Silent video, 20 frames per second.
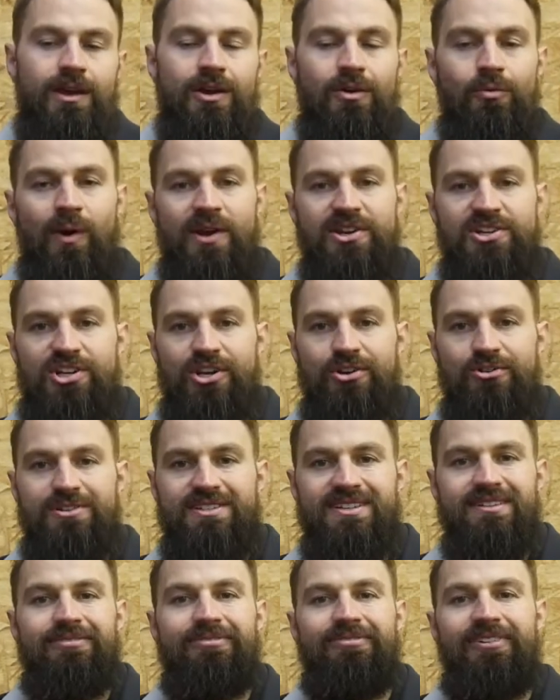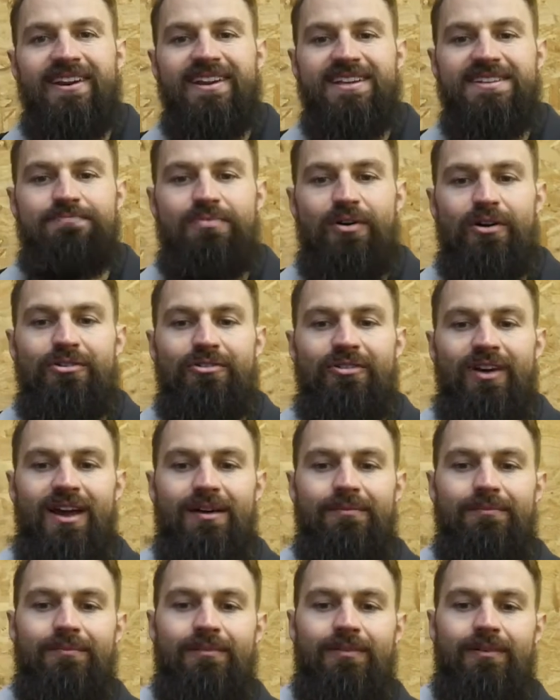When choosing a fitness
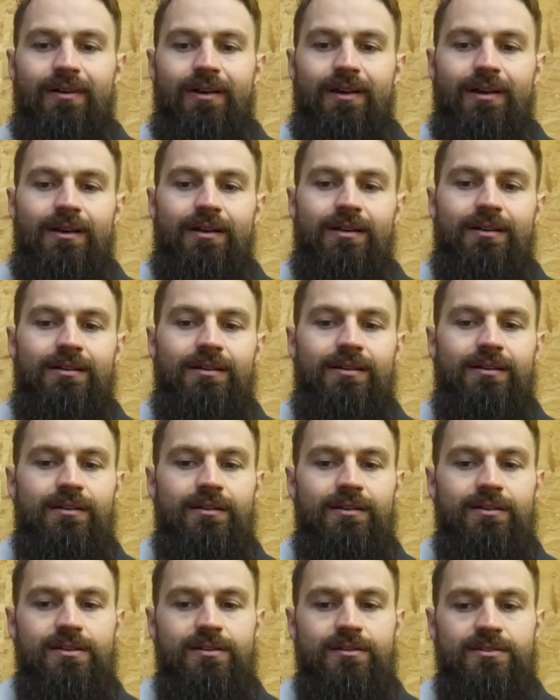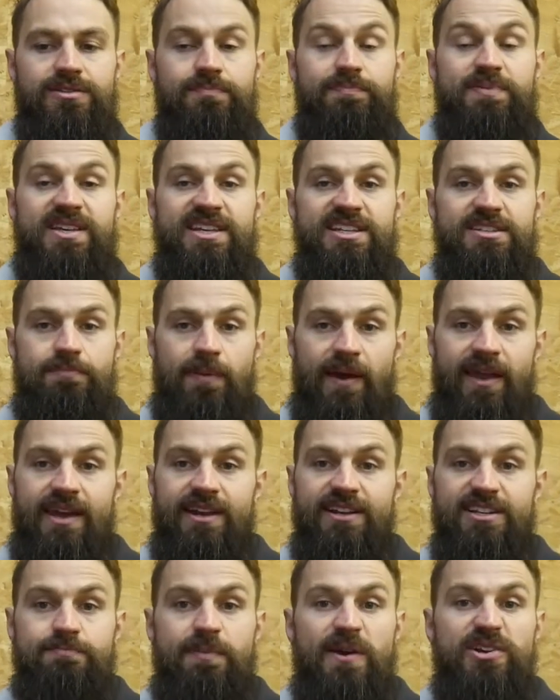program to participate
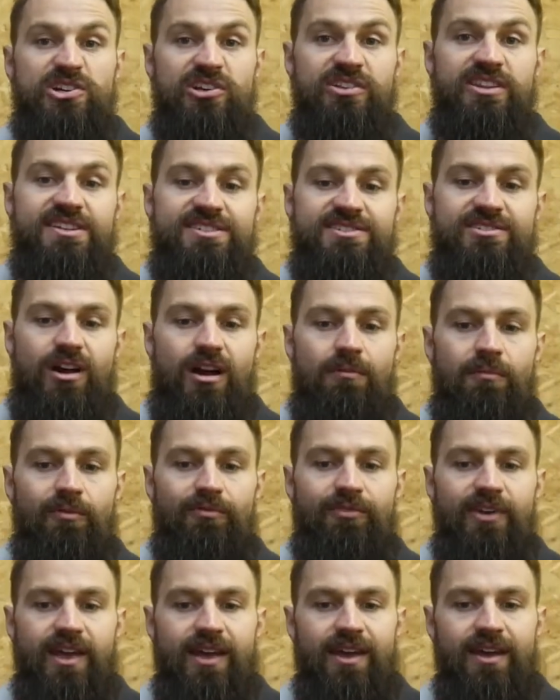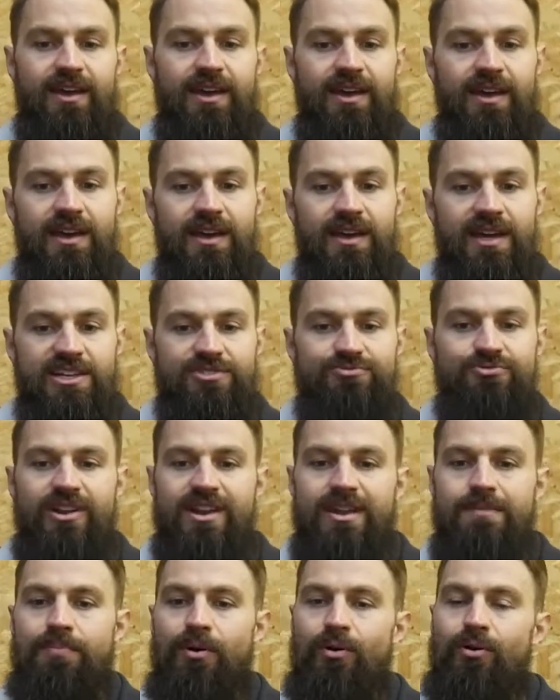in, especially at this time of year, it's
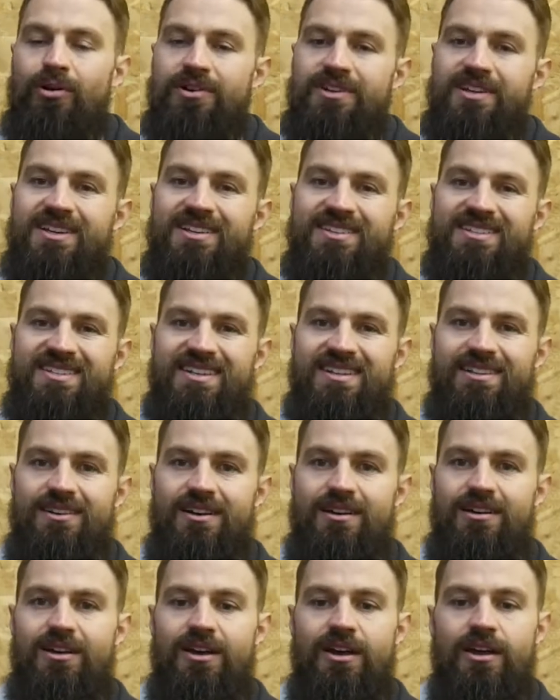really important to consider